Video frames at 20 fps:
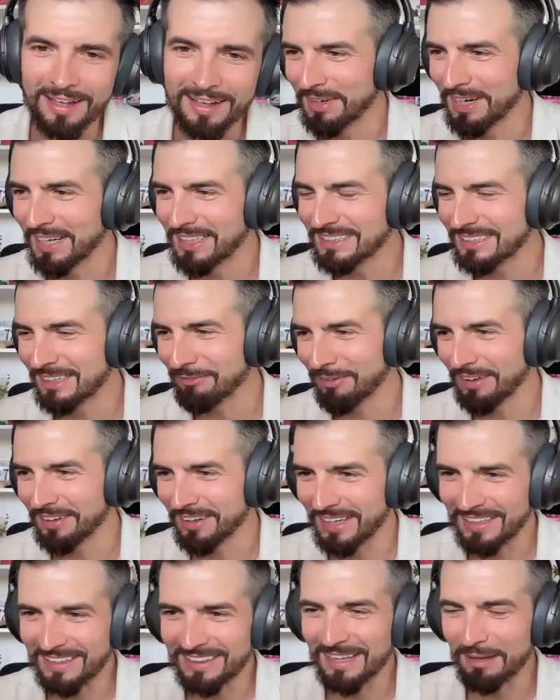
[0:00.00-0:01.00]
But I still felt
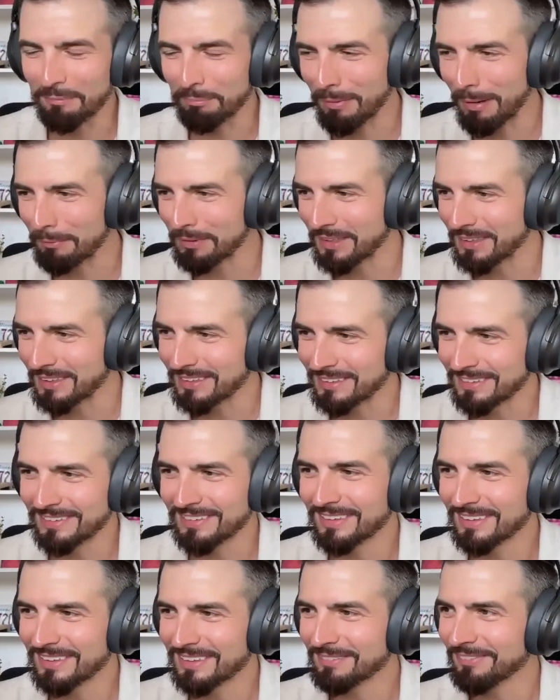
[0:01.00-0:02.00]
like that probably
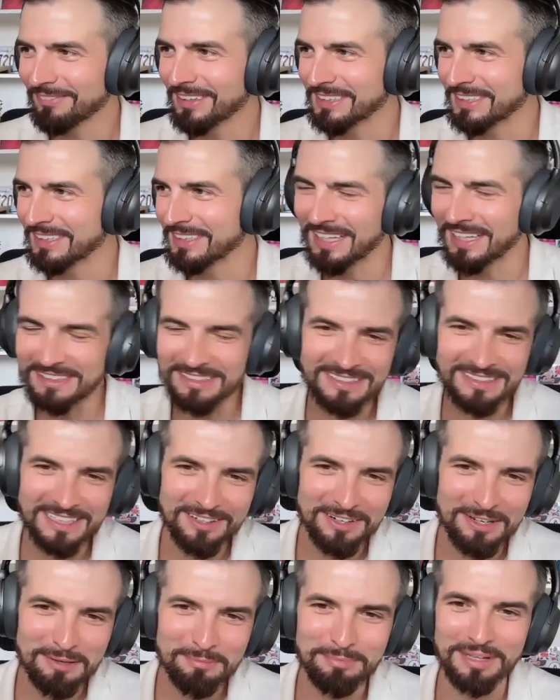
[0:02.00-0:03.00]
wasn't
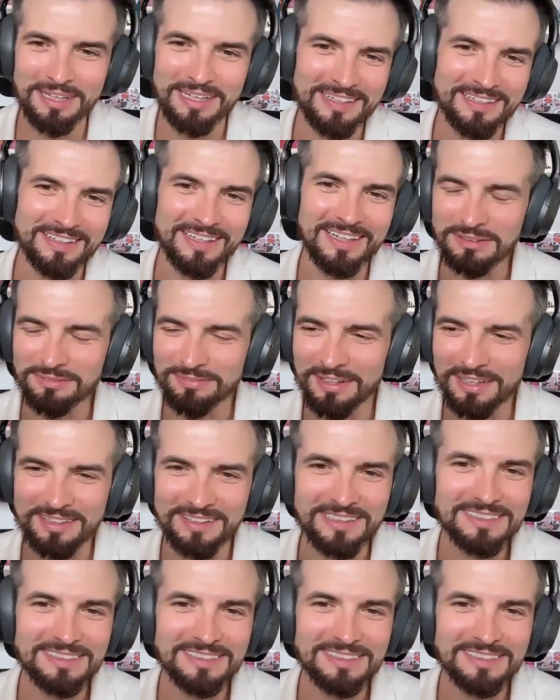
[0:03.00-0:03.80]
necessary, but it was fun.